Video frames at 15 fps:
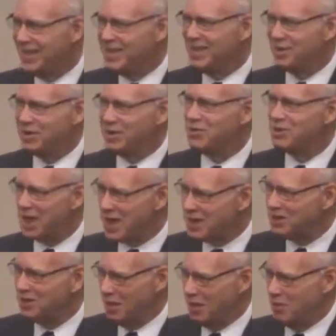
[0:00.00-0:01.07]
You're not
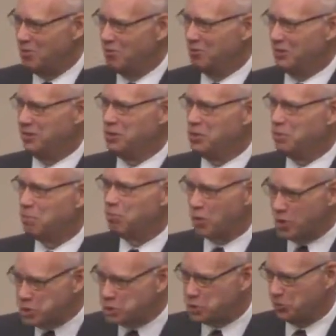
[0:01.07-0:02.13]
alone. Your
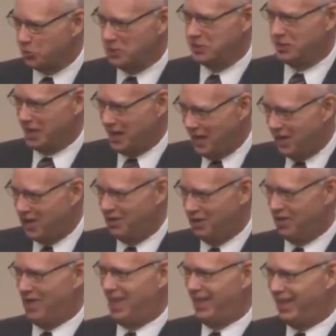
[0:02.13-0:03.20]
preacher is tired
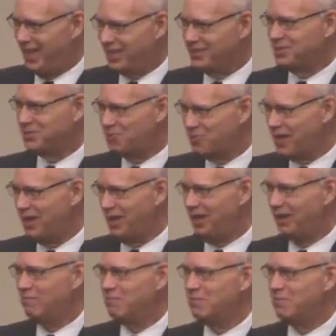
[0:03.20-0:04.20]
as well.